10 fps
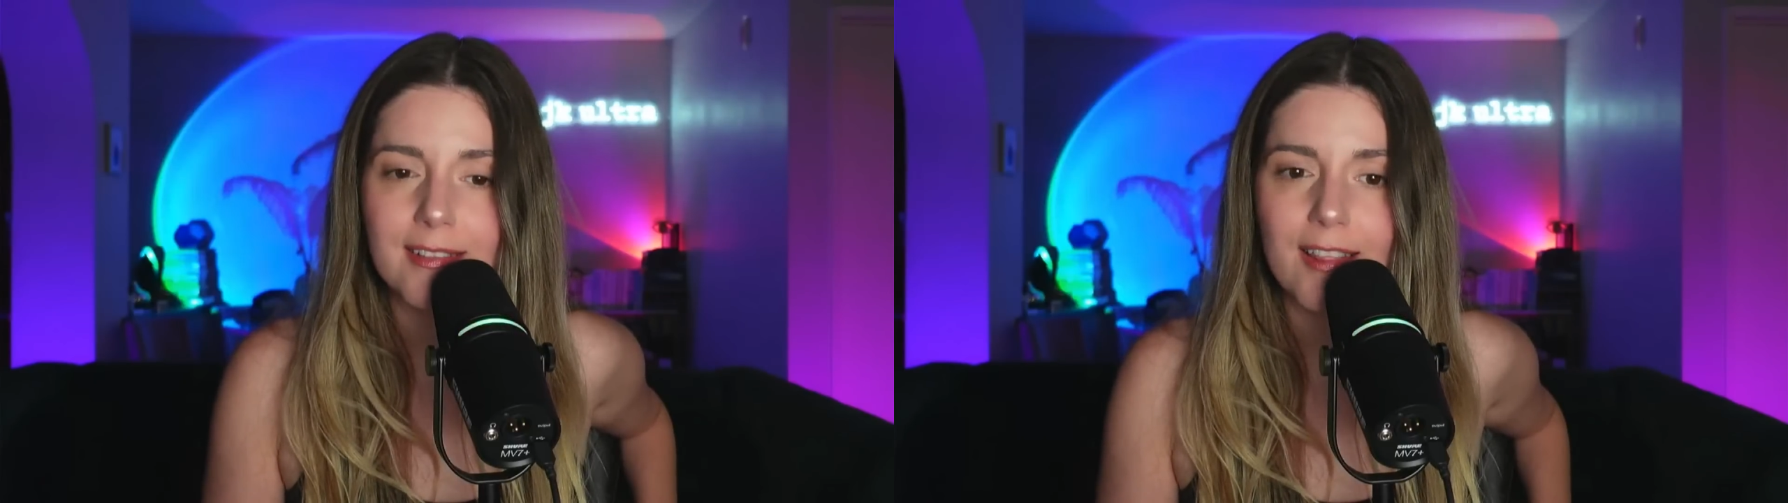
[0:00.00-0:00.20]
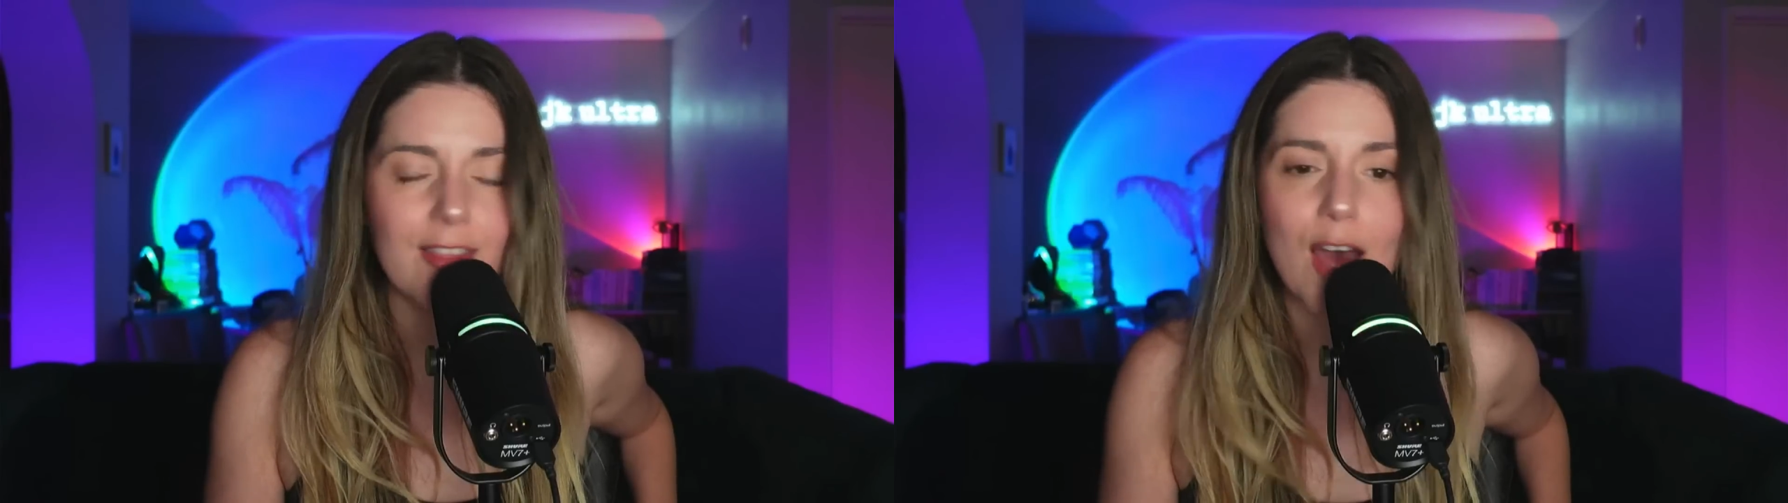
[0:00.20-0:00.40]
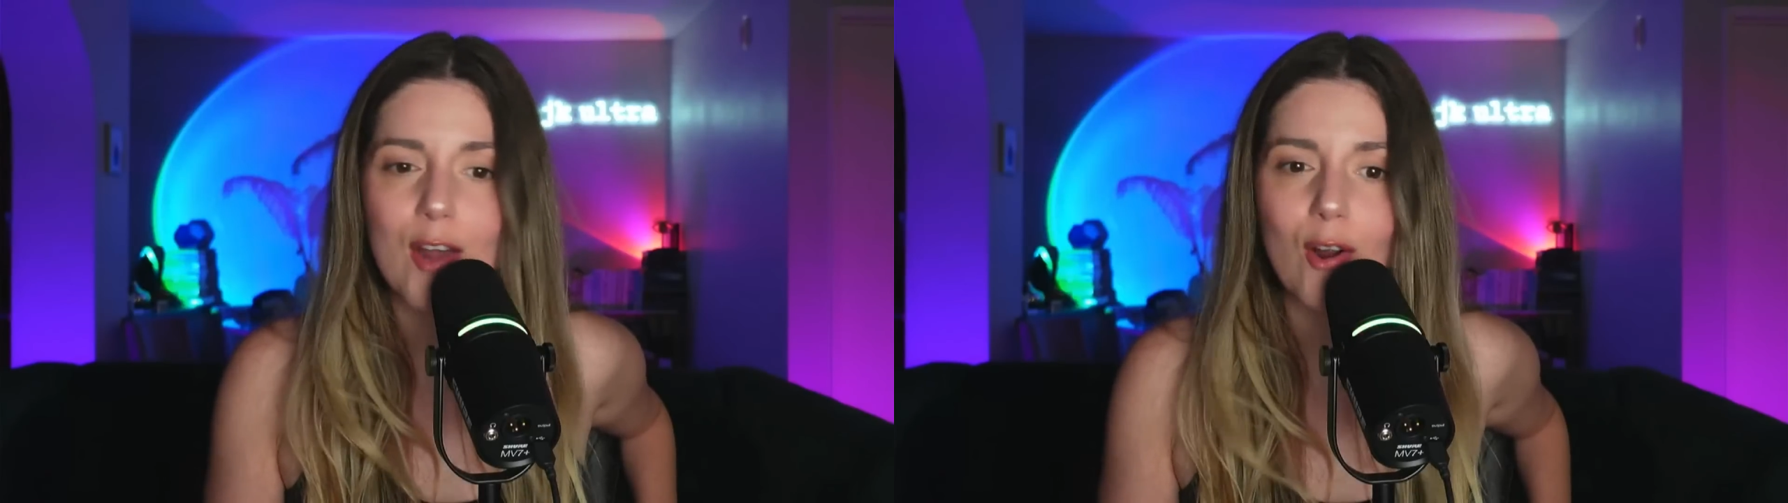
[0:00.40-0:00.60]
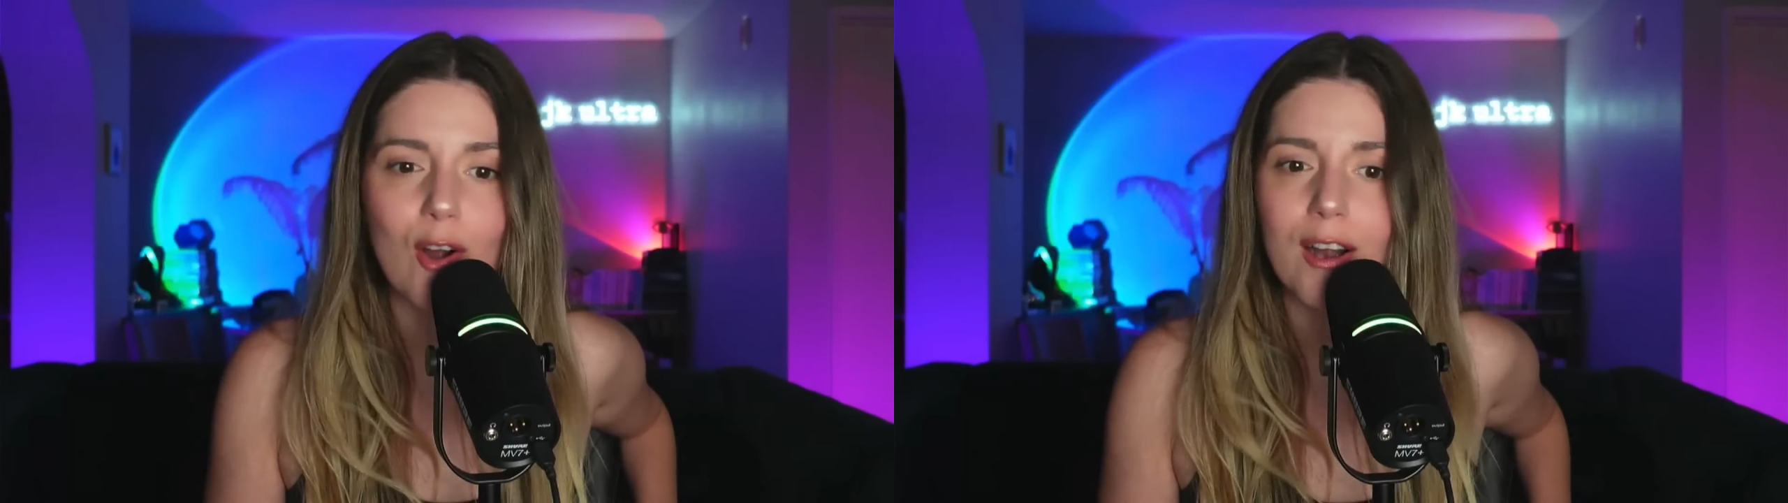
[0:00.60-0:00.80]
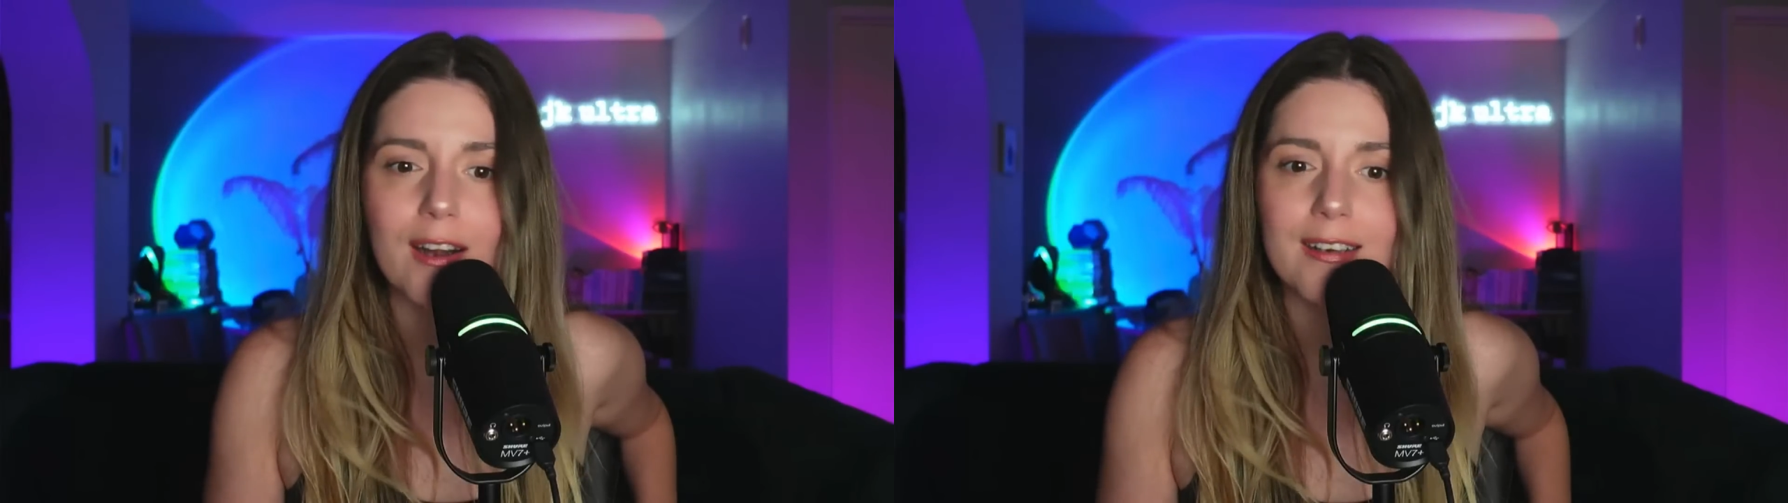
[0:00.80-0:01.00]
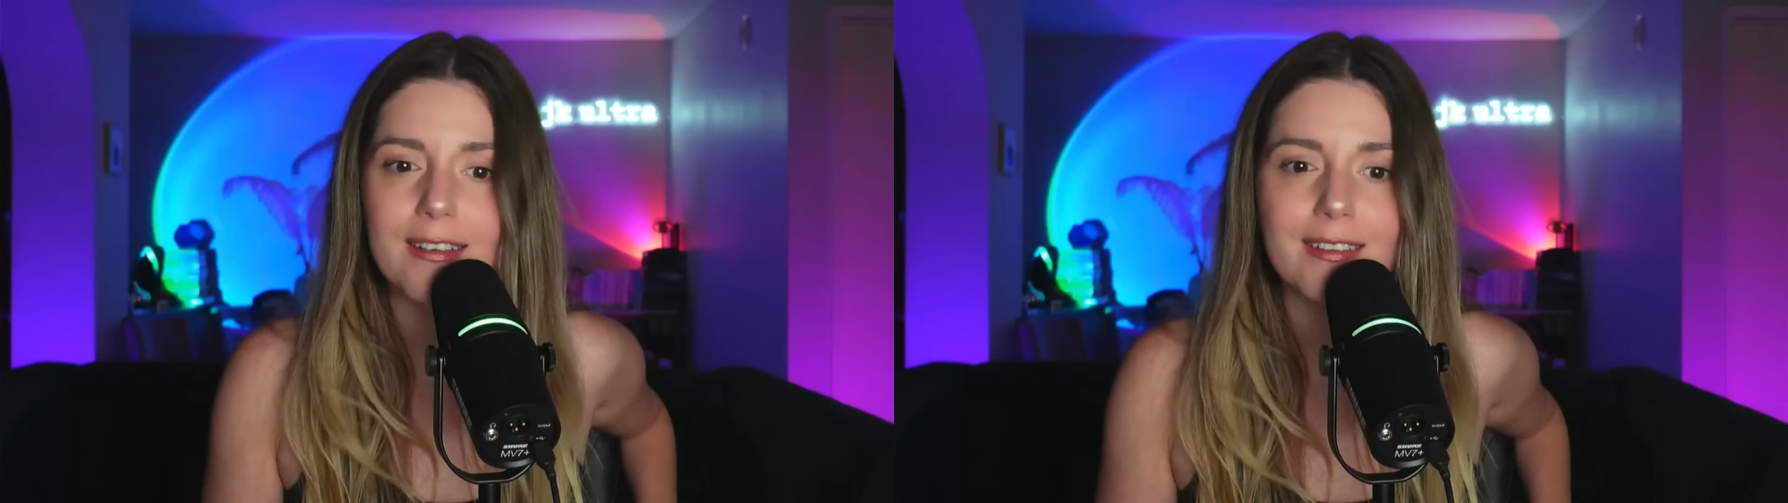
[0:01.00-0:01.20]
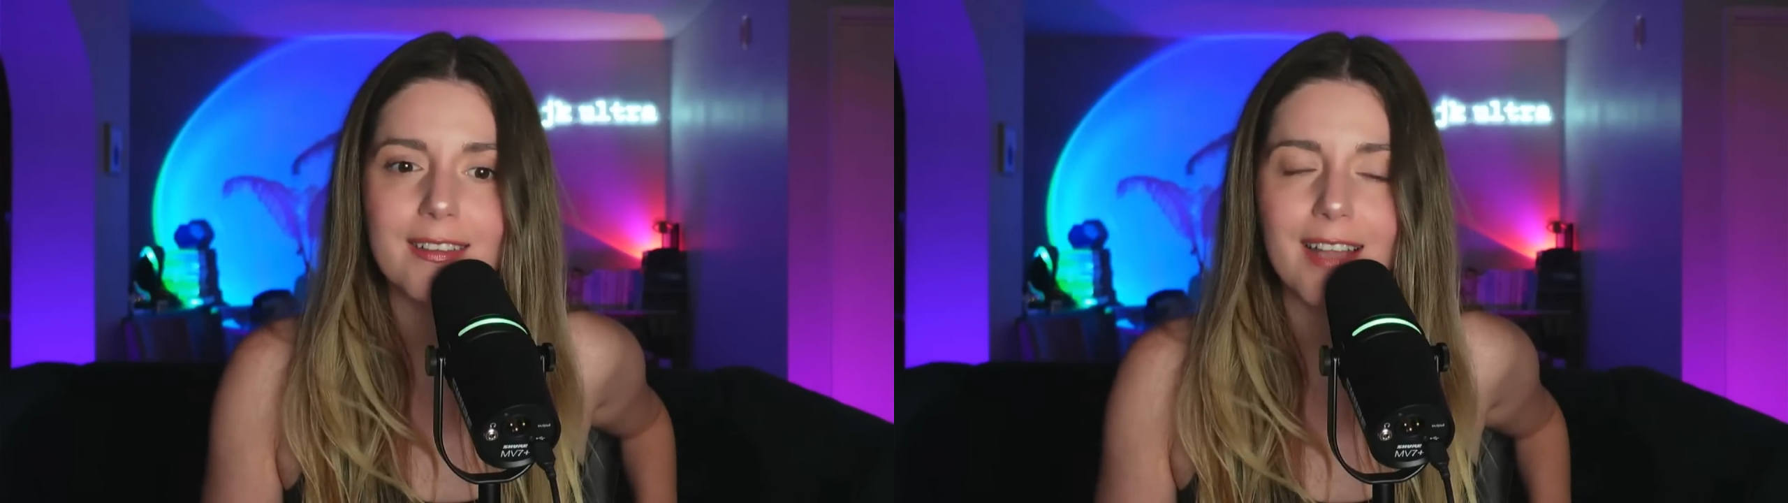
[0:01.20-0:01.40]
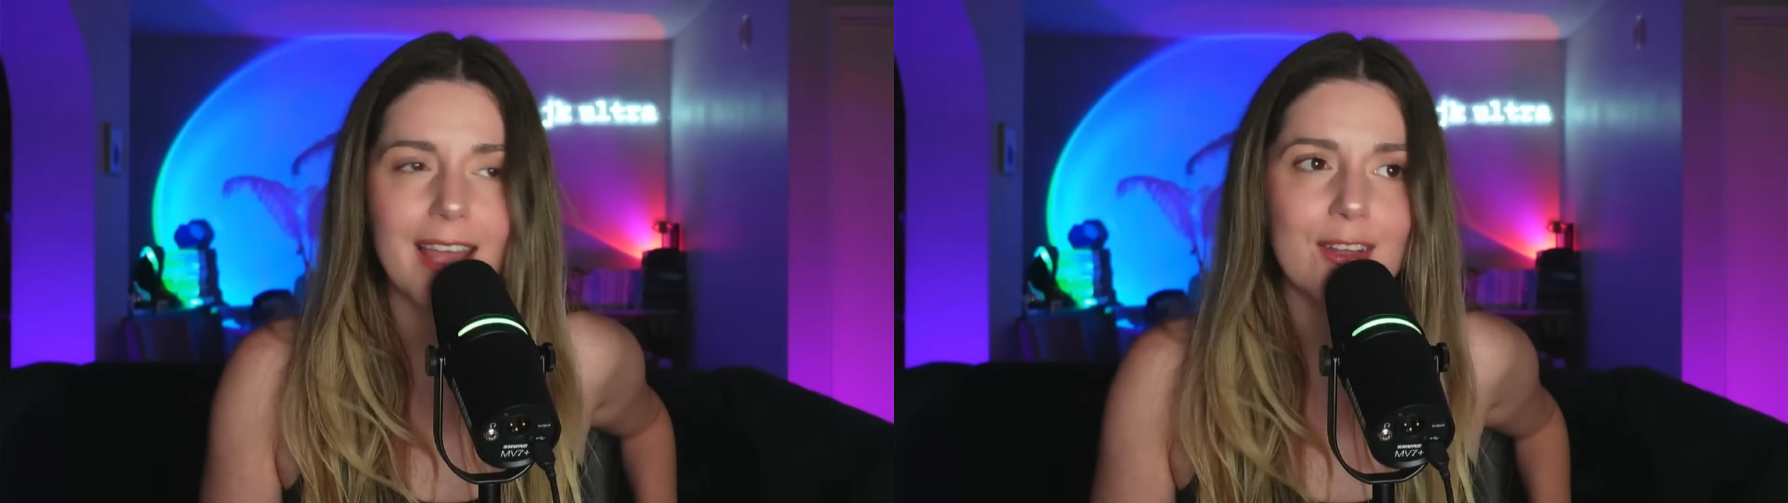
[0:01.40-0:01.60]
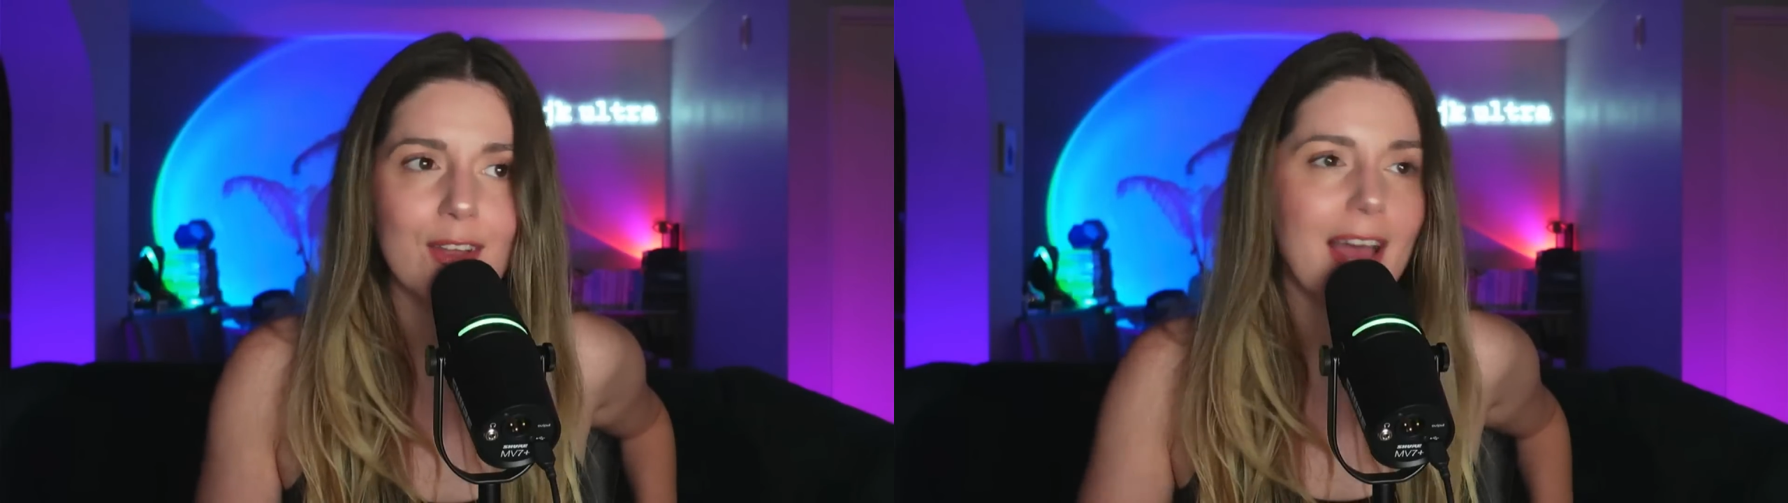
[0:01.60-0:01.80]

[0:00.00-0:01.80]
that are like